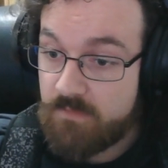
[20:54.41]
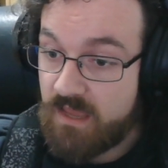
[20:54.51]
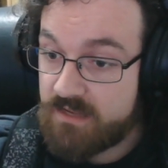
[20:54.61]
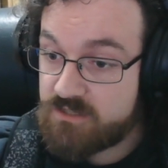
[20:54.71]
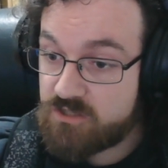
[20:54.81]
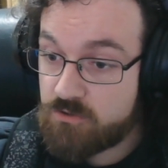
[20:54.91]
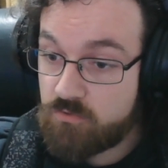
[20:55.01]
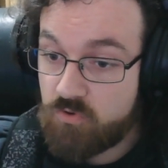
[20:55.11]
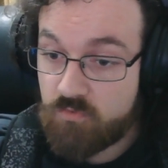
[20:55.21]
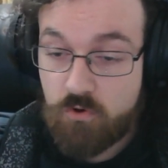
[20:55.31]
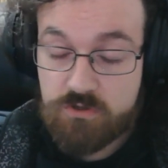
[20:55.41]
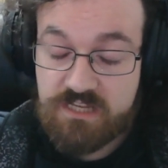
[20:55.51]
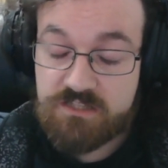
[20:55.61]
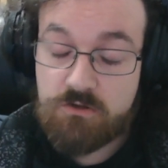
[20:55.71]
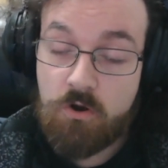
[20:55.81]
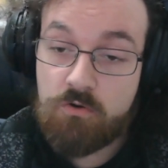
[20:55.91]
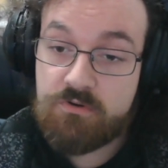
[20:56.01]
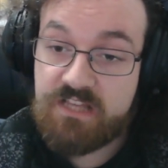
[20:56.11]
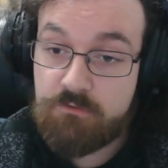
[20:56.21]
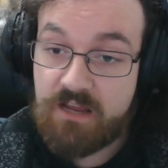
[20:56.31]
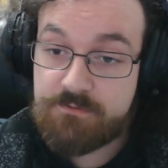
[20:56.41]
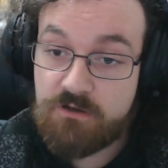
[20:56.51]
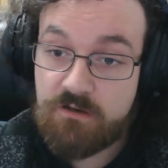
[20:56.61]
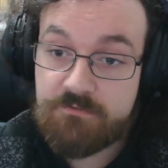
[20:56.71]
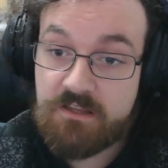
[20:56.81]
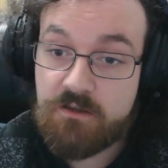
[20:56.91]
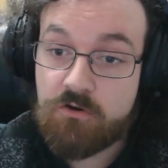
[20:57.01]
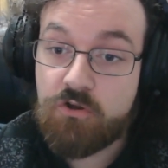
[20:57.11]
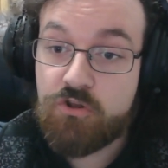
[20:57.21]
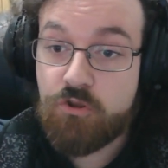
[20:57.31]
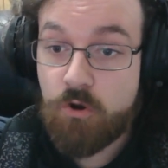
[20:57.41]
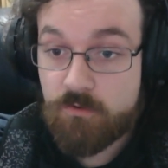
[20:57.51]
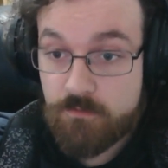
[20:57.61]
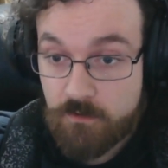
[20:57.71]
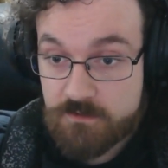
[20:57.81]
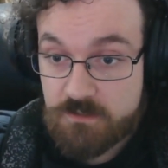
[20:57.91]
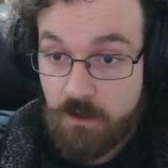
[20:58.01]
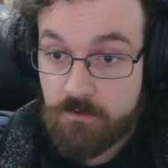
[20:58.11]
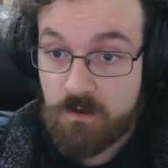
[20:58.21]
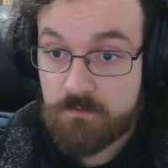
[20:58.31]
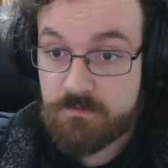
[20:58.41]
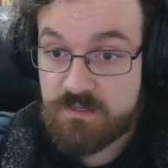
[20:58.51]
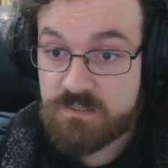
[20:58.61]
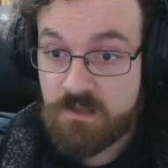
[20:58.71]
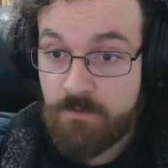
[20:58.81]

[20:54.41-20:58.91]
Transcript: And so, of course, as always, I would absolutely love to hear your thoughts on all of this.